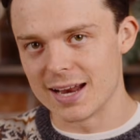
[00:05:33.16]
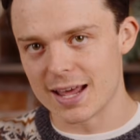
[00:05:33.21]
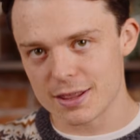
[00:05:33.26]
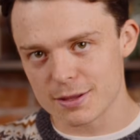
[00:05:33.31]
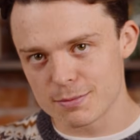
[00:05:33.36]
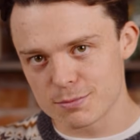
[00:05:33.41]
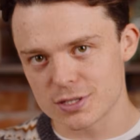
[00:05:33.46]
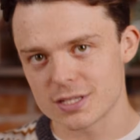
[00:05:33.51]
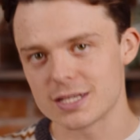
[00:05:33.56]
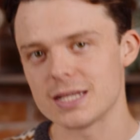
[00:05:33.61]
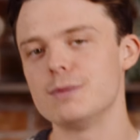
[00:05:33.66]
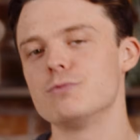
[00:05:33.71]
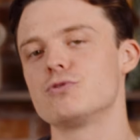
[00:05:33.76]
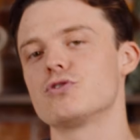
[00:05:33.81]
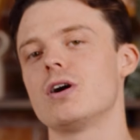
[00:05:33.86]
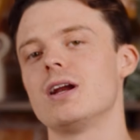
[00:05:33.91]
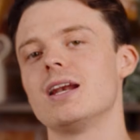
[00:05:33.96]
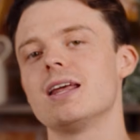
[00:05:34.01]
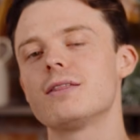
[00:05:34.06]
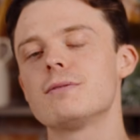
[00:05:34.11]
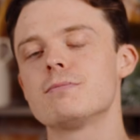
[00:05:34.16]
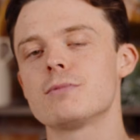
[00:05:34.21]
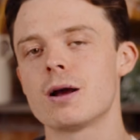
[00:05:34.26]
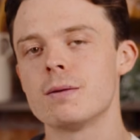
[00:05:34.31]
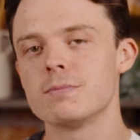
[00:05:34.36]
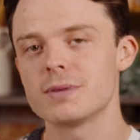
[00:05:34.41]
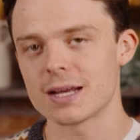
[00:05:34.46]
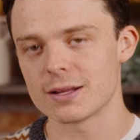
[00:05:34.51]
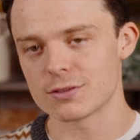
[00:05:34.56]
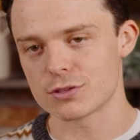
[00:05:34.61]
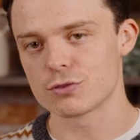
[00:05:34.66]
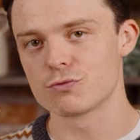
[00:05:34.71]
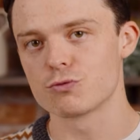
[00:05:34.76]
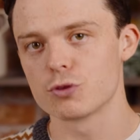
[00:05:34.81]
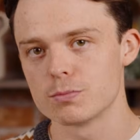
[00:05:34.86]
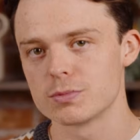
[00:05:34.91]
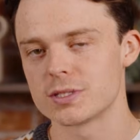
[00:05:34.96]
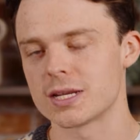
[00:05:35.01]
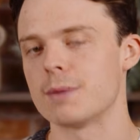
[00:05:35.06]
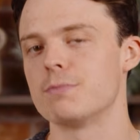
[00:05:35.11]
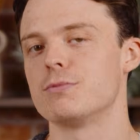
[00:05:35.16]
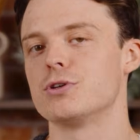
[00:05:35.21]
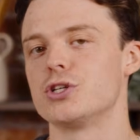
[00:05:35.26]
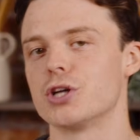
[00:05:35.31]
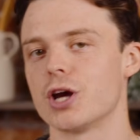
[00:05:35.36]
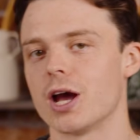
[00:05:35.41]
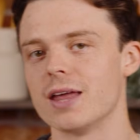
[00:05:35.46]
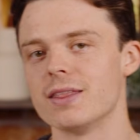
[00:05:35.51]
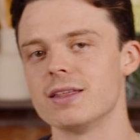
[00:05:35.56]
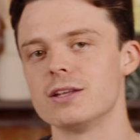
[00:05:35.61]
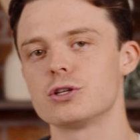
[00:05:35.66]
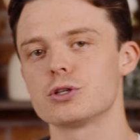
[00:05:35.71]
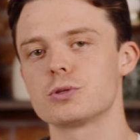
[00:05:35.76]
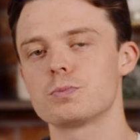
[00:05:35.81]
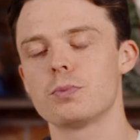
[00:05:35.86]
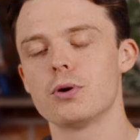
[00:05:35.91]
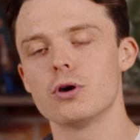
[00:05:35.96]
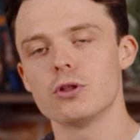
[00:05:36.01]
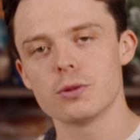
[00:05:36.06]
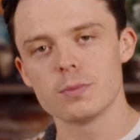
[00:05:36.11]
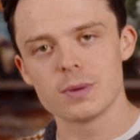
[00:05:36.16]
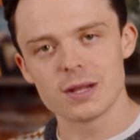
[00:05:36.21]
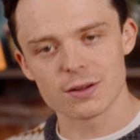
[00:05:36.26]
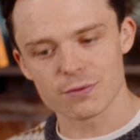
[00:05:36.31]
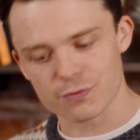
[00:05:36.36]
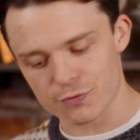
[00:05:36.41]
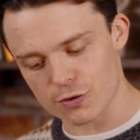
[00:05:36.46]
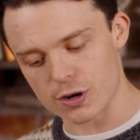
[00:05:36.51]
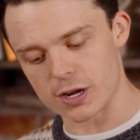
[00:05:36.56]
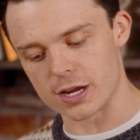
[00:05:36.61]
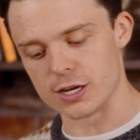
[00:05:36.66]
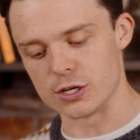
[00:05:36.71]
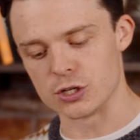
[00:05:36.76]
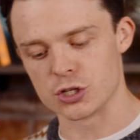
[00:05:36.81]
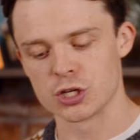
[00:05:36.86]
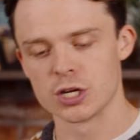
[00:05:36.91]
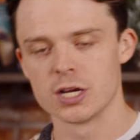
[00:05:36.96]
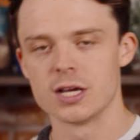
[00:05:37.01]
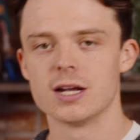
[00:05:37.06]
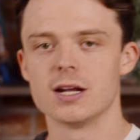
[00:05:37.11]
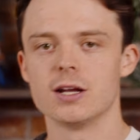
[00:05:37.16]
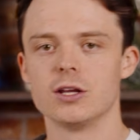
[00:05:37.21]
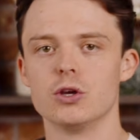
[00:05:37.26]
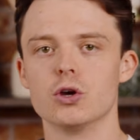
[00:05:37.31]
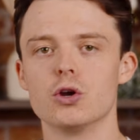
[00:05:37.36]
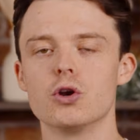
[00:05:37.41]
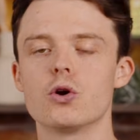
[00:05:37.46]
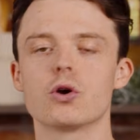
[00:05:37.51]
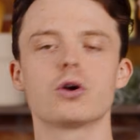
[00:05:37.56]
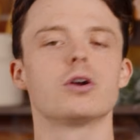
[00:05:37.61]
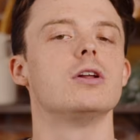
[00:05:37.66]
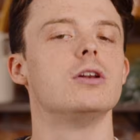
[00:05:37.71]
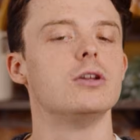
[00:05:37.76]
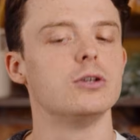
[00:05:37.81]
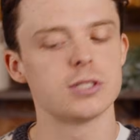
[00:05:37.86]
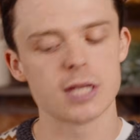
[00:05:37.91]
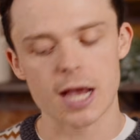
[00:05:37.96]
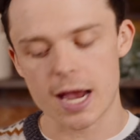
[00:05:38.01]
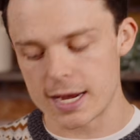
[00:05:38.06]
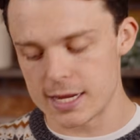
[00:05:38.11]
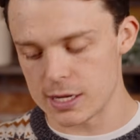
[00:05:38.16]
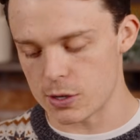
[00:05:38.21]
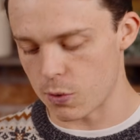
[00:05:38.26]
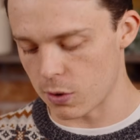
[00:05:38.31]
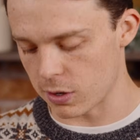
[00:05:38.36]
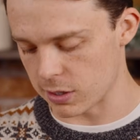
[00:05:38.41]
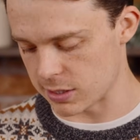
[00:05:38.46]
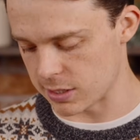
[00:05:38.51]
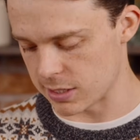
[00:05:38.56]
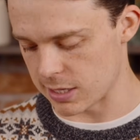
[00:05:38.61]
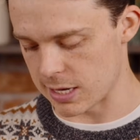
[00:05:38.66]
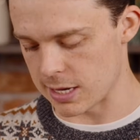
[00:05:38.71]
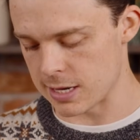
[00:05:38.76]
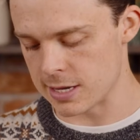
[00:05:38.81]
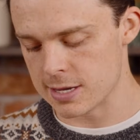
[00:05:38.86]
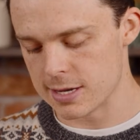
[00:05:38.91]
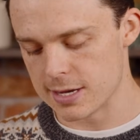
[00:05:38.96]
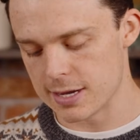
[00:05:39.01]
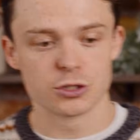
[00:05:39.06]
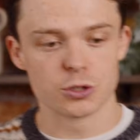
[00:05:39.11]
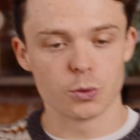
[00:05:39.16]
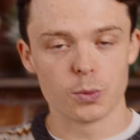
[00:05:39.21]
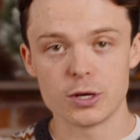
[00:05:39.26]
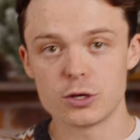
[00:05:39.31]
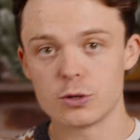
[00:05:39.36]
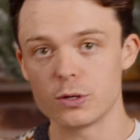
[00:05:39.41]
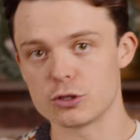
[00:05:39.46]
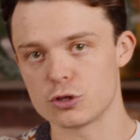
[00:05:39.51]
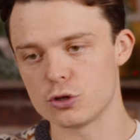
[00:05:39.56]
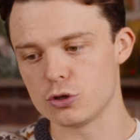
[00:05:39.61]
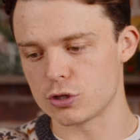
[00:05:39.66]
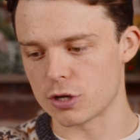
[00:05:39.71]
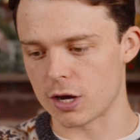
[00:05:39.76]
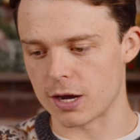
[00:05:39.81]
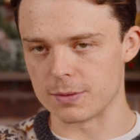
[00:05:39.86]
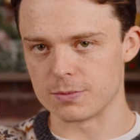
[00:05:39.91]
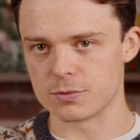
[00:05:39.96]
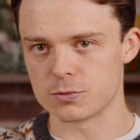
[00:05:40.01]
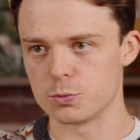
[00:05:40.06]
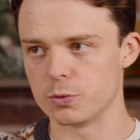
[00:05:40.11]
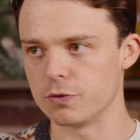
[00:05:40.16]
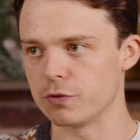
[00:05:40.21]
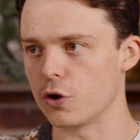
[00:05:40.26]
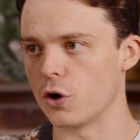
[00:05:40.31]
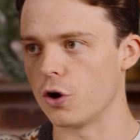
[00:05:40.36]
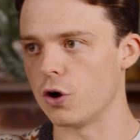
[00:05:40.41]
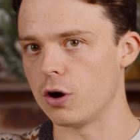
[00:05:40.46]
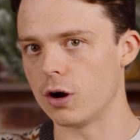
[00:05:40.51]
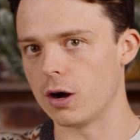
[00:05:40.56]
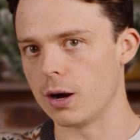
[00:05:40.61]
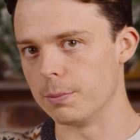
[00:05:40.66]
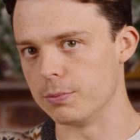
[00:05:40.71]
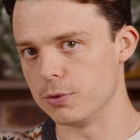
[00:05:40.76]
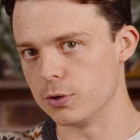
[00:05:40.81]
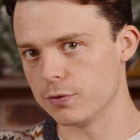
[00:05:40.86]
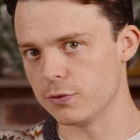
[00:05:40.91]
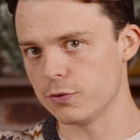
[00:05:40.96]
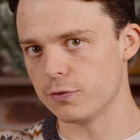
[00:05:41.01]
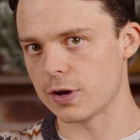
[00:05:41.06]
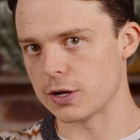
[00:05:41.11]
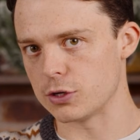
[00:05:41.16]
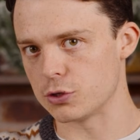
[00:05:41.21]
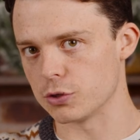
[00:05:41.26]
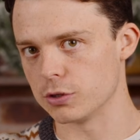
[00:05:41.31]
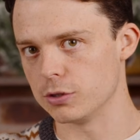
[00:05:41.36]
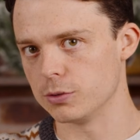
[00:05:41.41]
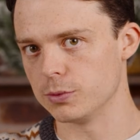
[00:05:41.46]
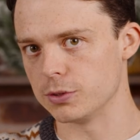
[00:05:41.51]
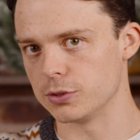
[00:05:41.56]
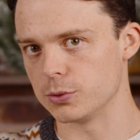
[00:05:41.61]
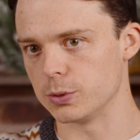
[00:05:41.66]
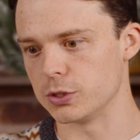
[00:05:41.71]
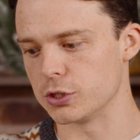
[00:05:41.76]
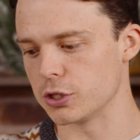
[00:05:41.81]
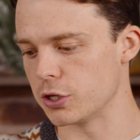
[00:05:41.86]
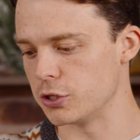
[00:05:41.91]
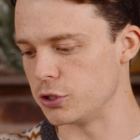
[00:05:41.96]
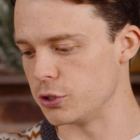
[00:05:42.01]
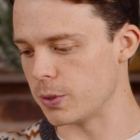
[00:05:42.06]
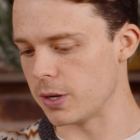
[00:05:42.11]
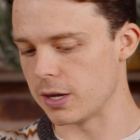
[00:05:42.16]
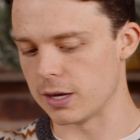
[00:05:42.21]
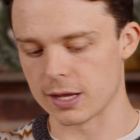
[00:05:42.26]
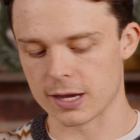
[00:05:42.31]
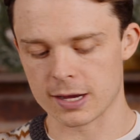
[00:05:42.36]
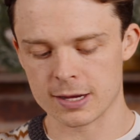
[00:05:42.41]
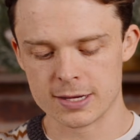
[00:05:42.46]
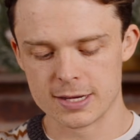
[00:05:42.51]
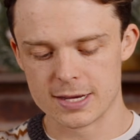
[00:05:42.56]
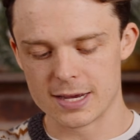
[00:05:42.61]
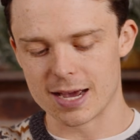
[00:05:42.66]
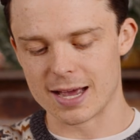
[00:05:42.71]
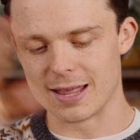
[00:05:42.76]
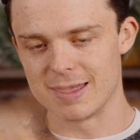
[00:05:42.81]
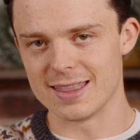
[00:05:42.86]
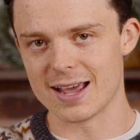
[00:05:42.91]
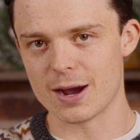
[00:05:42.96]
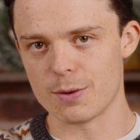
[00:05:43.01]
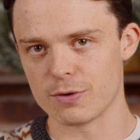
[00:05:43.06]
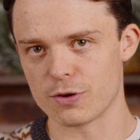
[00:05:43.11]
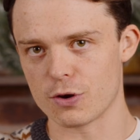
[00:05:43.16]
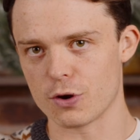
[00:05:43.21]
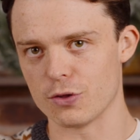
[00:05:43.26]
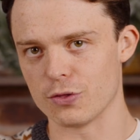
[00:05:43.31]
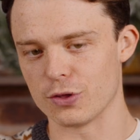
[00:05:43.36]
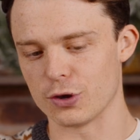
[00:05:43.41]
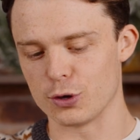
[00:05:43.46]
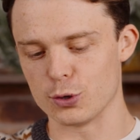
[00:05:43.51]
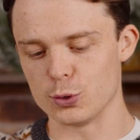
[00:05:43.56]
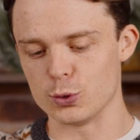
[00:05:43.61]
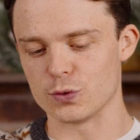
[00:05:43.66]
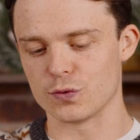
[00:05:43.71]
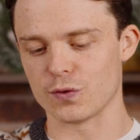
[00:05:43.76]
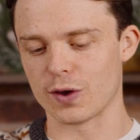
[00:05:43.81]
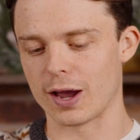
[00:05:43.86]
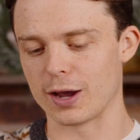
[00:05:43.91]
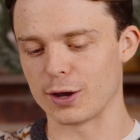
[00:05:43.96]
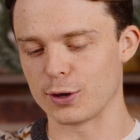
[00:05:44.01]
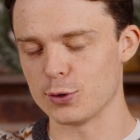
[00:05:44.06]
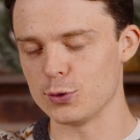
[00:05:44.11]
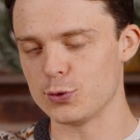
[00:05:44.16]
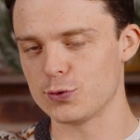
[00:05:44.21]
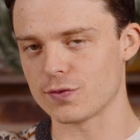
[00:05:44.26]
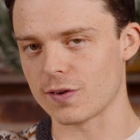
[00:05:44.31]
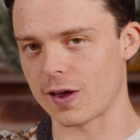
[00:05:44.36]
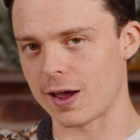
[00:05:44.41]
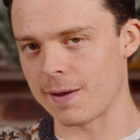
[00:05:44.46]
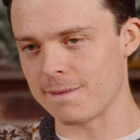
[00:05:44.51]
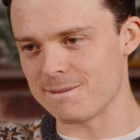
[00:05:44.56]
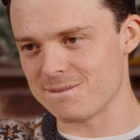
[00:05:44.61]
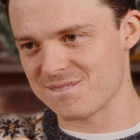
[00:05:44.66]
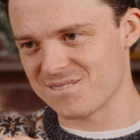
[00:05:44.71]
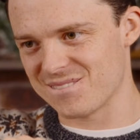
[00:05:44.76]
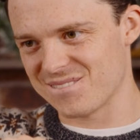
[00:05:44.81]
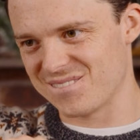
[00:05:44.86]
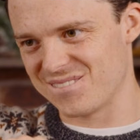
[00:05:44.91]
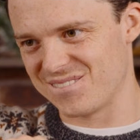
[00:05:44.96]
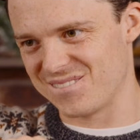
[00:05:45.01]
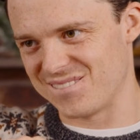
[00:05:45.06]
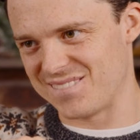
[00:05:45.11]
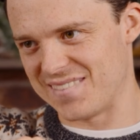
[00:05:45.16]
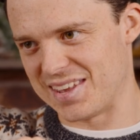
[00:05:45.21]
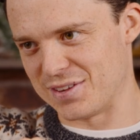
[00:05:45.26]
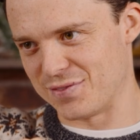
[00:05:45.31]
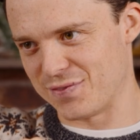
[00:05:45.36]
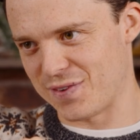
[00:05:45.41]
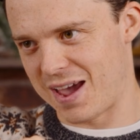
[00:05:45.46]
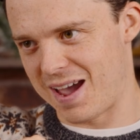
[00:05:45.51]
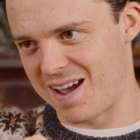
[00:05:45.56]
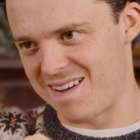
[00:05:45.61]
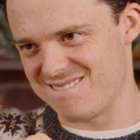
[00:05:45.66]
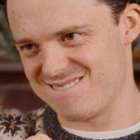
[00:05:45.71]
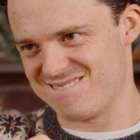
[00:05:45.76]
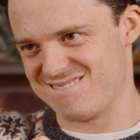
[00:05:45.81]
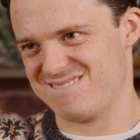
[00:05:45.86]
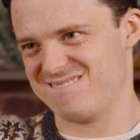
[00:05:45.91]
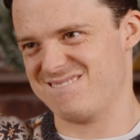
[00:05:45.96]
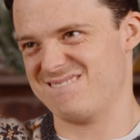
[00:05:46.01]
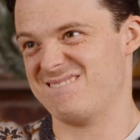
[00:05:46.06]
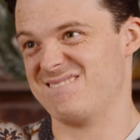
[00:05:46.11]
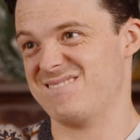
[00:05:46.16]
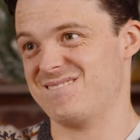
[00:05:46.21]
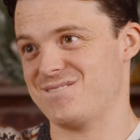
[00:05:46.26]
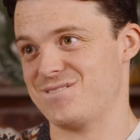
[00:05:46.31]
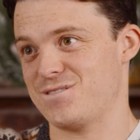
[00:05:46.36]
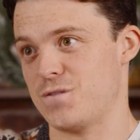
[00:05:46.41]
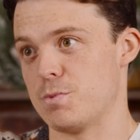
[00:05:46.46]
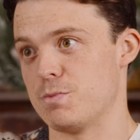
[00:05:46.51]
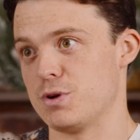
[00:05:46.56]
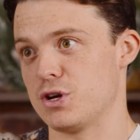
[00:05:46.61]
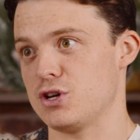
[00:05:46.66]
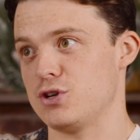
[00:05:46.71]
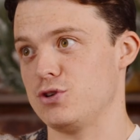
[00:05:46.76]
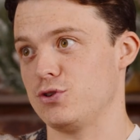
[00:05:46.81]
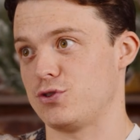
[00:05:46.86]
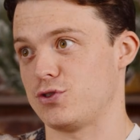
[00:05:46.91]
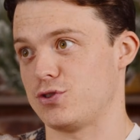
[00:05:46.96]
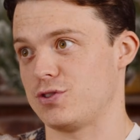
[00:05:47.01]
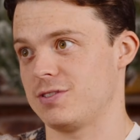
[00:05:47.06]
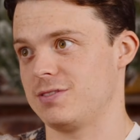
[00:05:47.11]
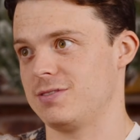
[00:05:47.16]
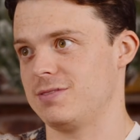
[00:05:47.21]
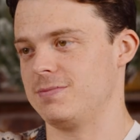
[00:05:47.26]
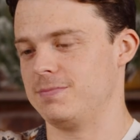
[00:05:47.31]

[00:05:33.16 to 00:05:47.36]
Let them steam dry, let them come down to room temperature, and then just put them in the fridge. You're not going to lose any quality. So we're doing two types. We've got our beautiful veg oil, which we showed you earlier. Now we've got the goose fat. Goose fat is fat from a goose.